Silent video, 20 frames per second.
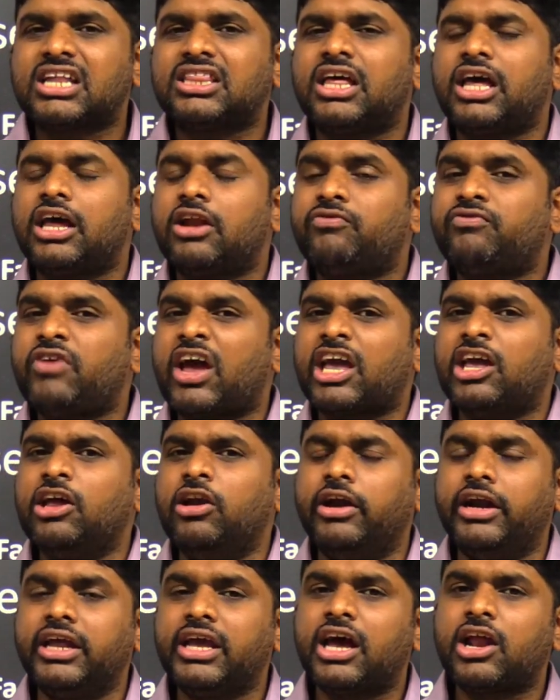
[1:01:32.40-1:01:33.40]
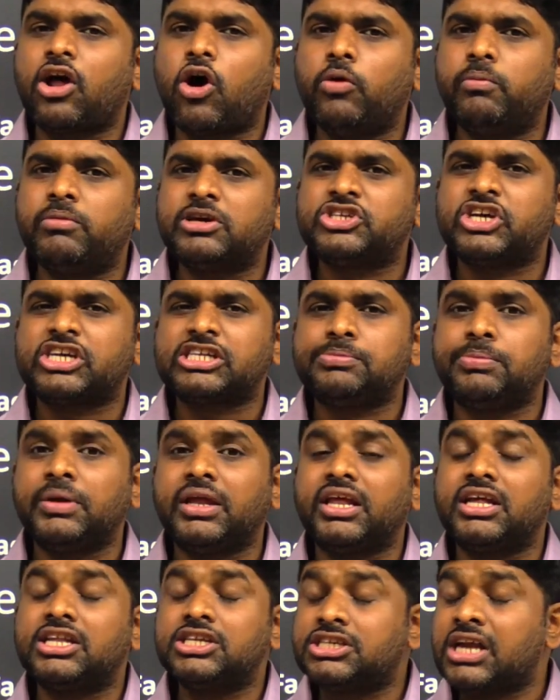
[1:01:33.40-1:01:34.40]
are there, faculty are how much
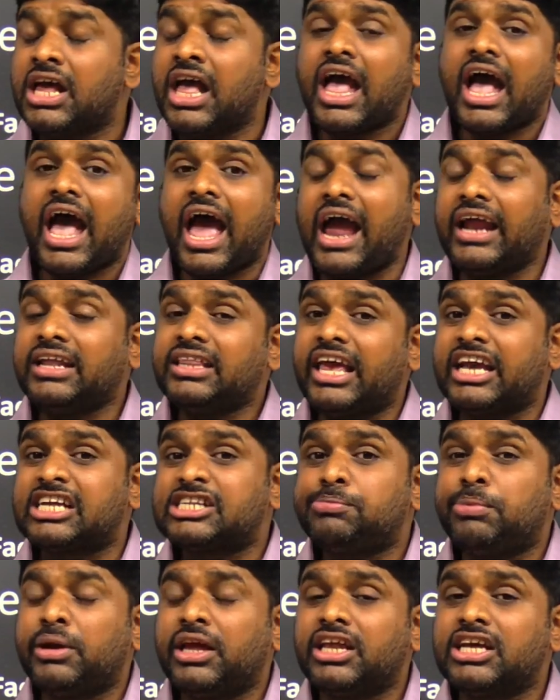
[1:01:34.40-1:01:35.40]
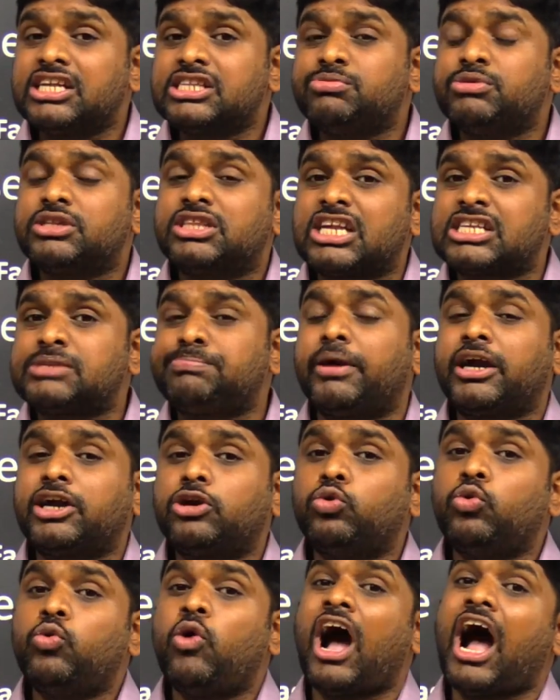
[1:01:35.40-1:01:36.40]
experienced, and the experience with
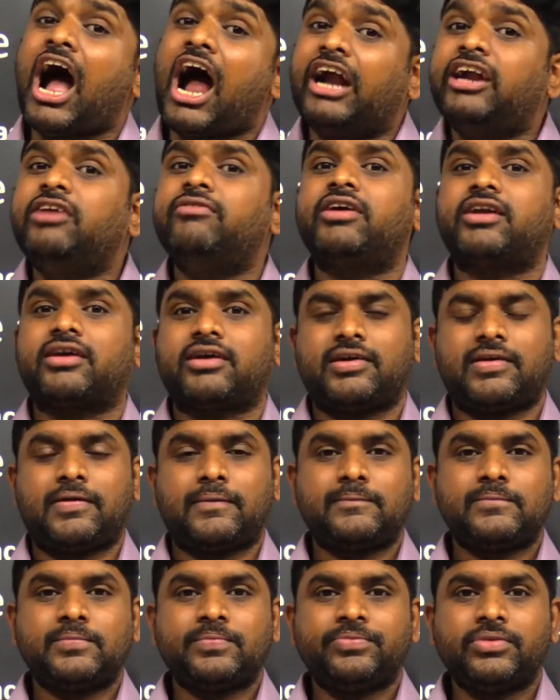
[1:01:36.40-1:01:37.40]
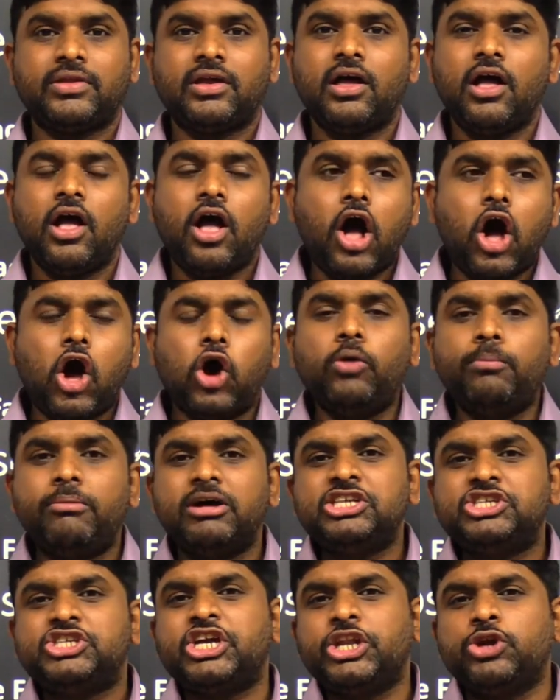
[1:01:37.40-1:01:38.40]
respect to hard work, how
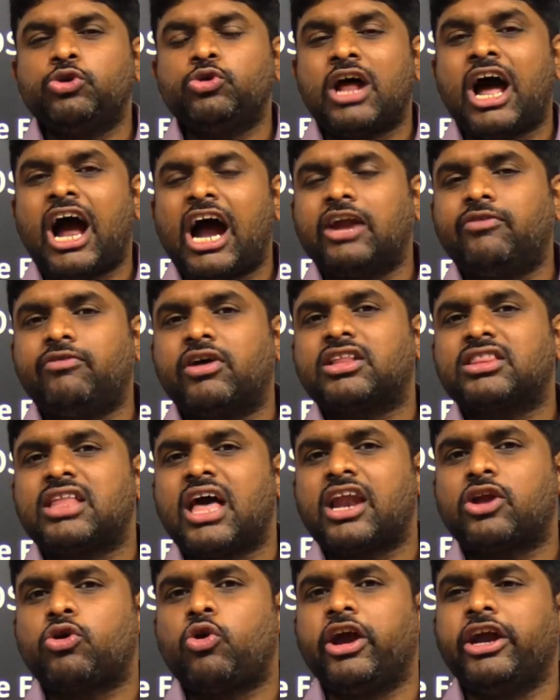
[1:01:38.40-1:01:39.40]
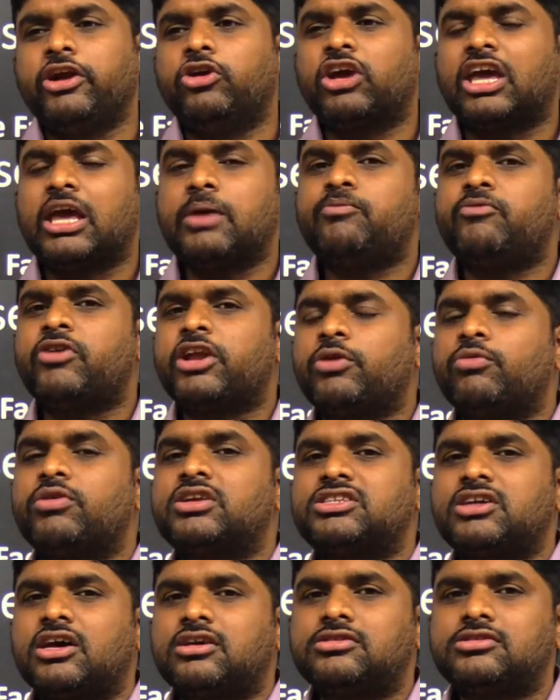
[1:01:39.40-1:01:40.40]
much genuine hard work they are going to keep for
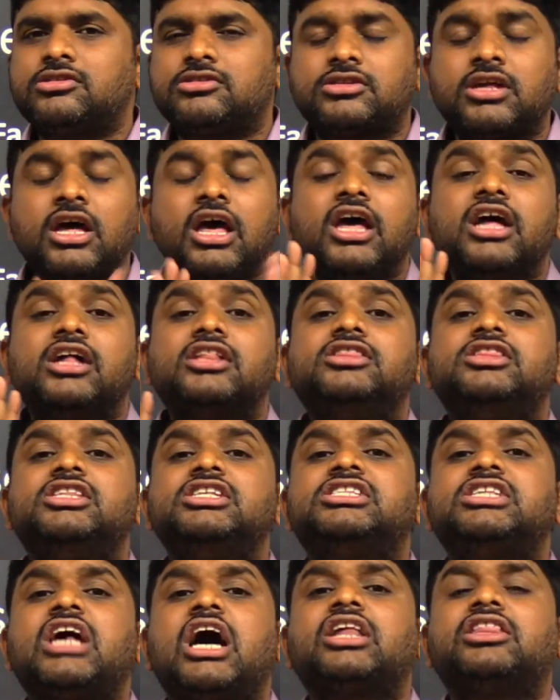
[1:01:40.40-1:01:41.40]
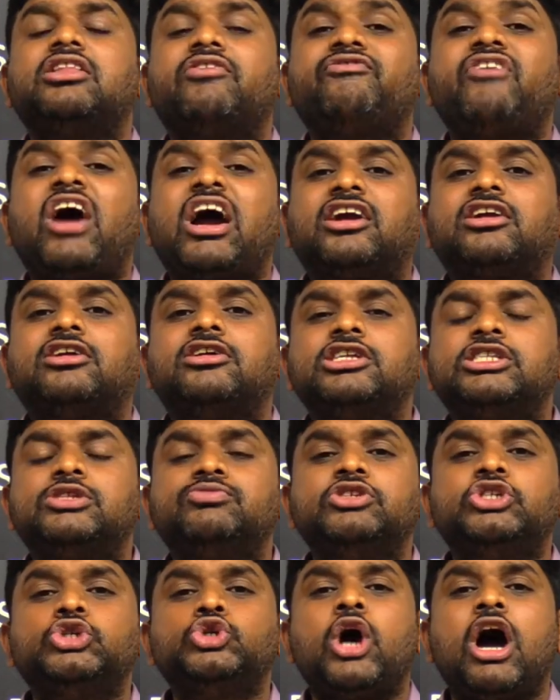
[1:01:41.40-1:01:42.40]
your success. These are the
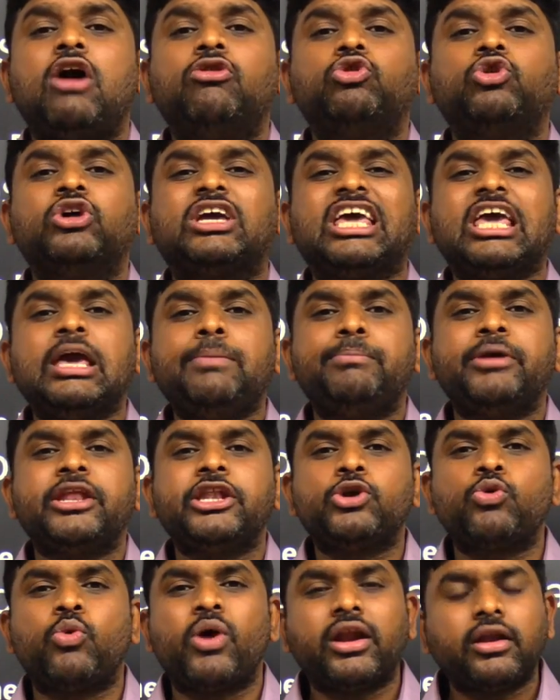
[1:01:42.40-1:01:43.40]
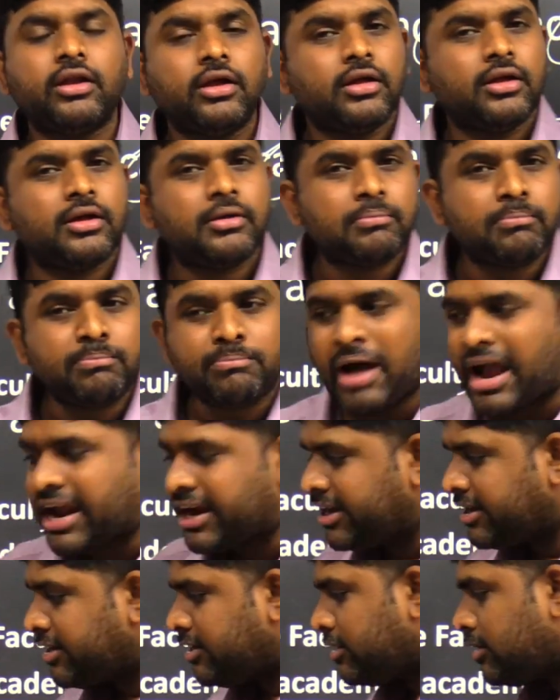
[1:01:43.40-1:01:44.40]
factors which you have to keep in your
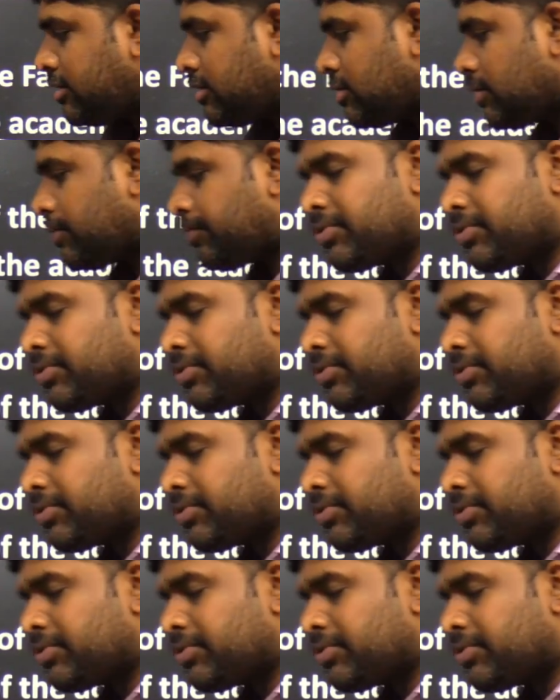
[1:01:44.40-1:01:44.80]
mind.